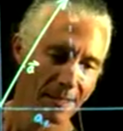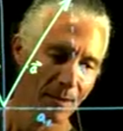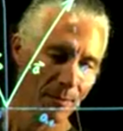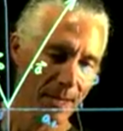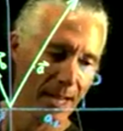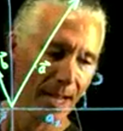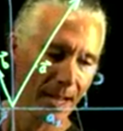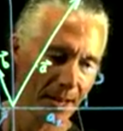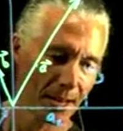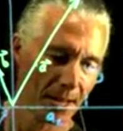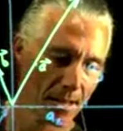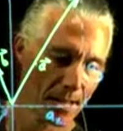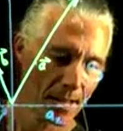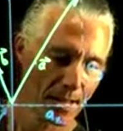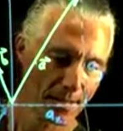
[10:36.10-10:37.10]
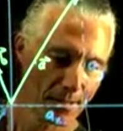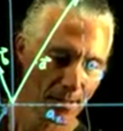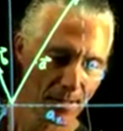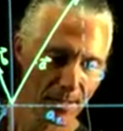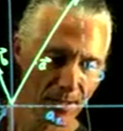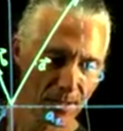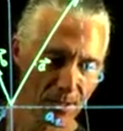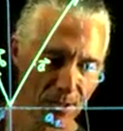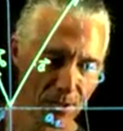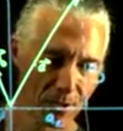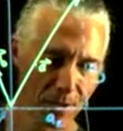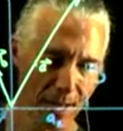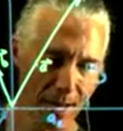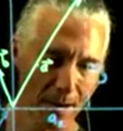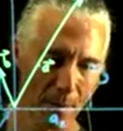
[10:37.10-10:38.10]
we add. And so let's just do
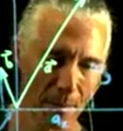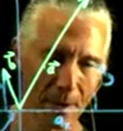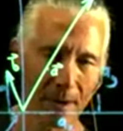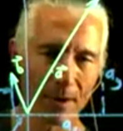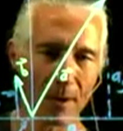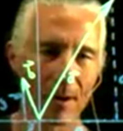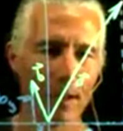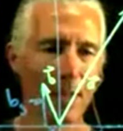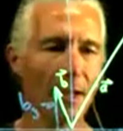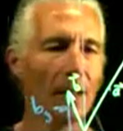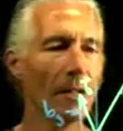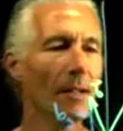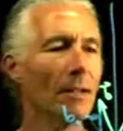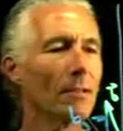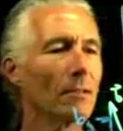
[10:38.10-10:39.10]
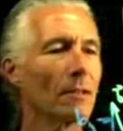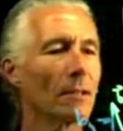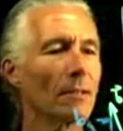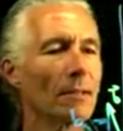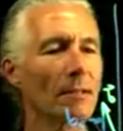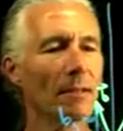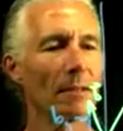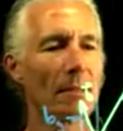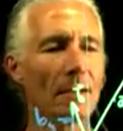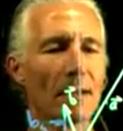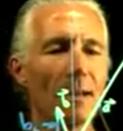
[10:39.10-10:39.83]
that up here. So you can see